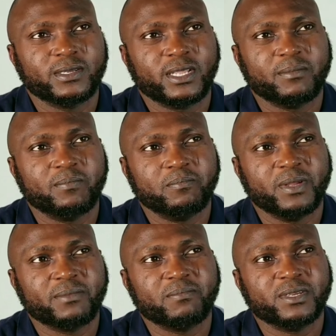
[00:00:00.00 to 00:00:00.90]
they
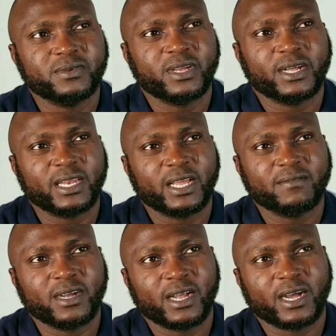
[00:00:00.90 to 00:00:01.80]
made me
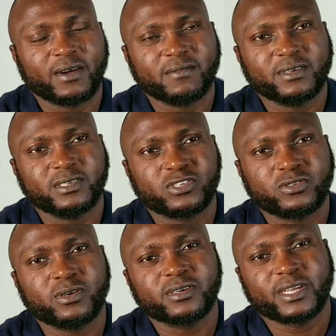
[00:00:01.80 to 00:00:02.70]
realize I have a
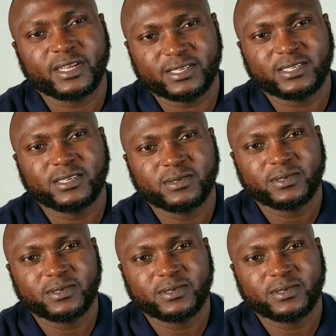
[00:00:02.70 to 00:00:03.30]
strong case.